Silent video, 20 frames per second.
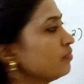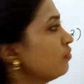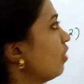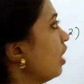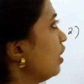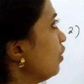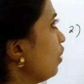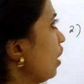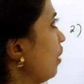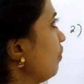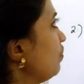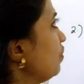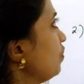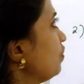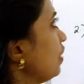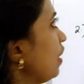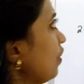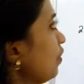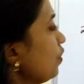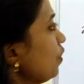What you have to
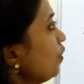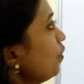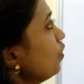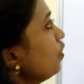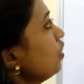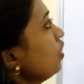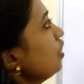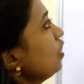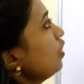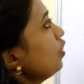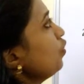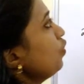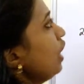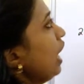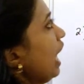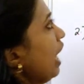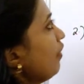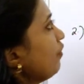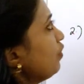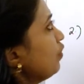do? You
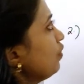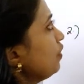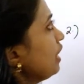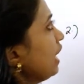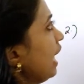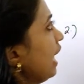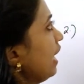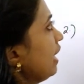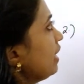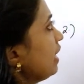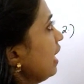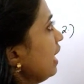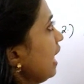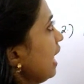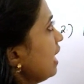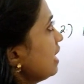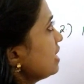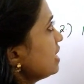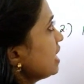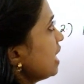have to take the
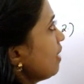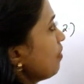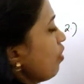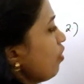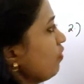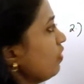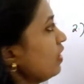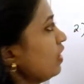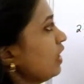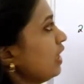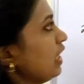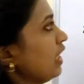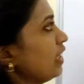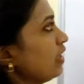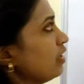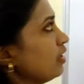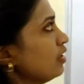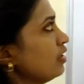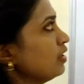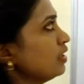LCM over
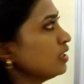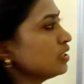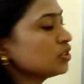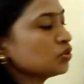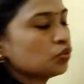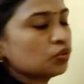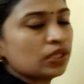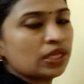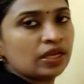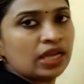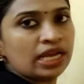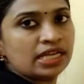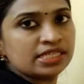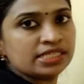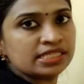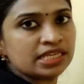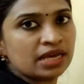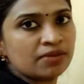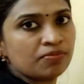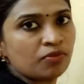here. So the
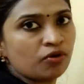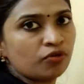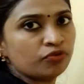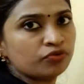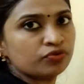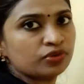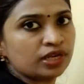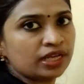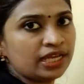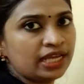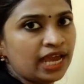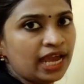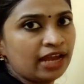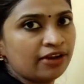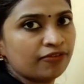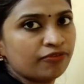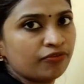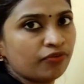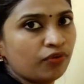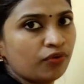LCM of 3
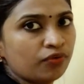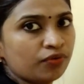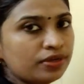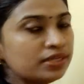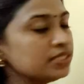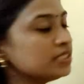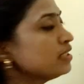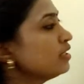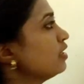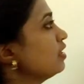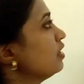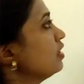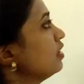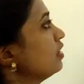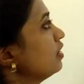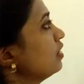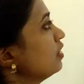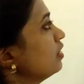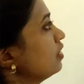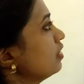and 4 is
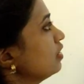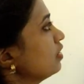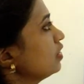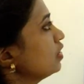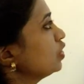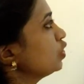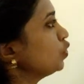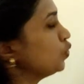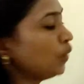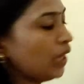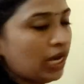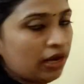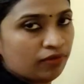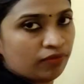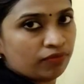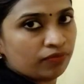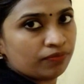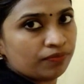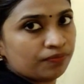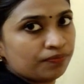12.